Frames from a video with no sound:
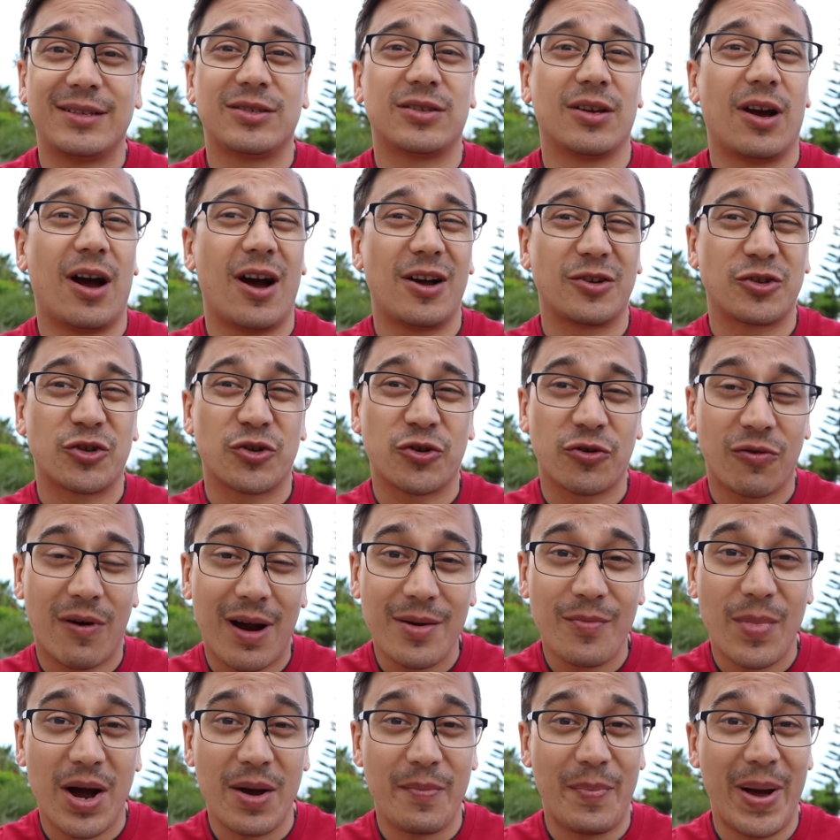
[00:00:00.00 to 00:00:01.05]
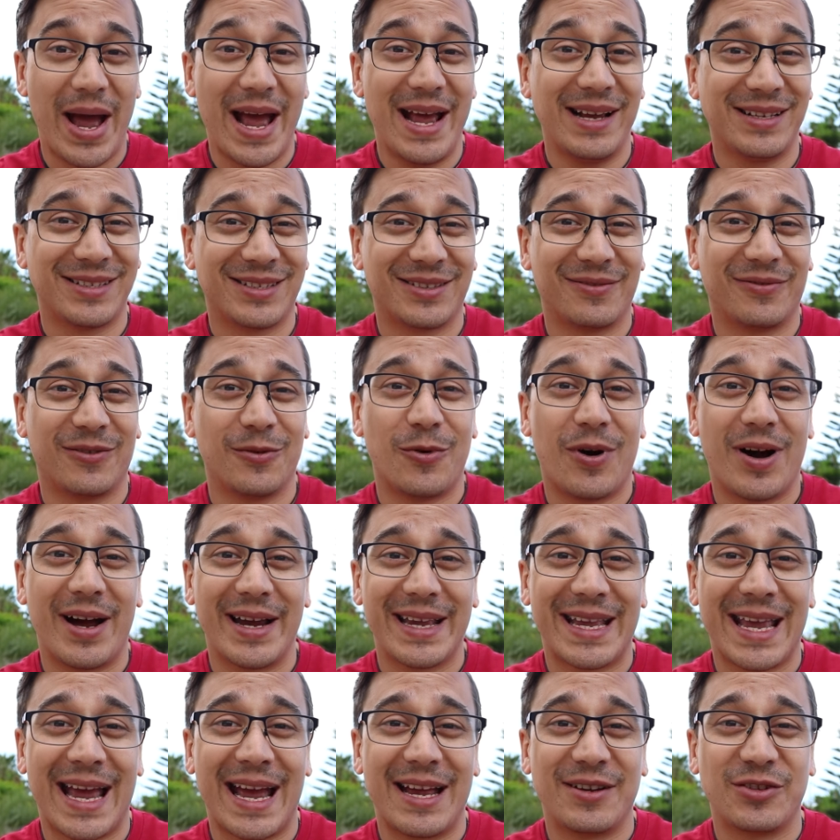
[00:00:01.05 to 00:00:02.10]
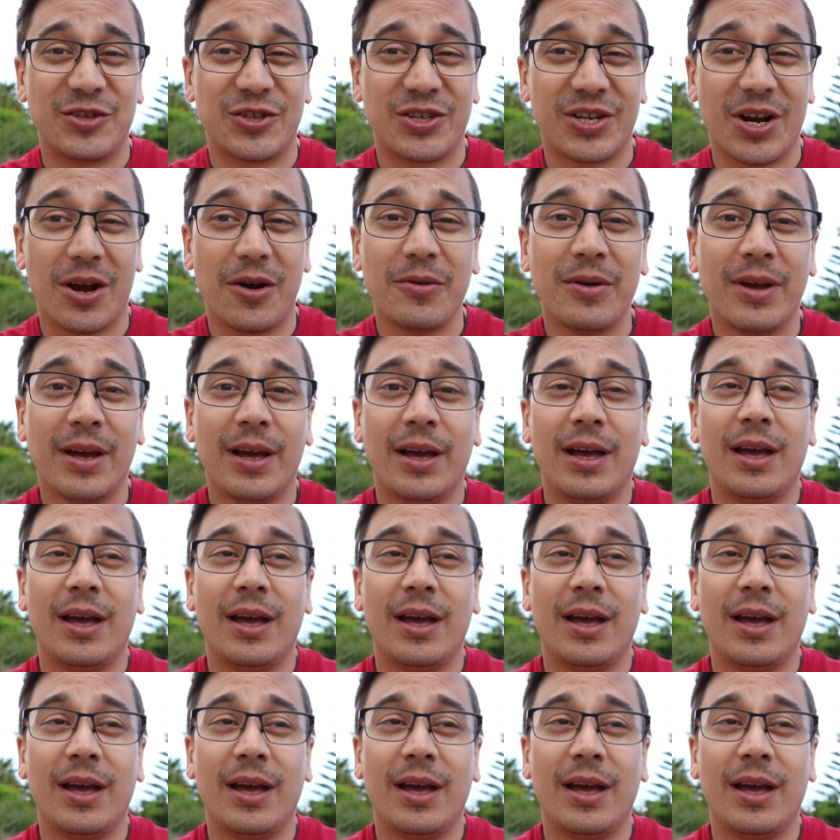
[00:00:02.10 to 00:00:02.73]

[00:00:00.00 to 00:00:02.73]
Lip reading: so I'll try my best for what I can show.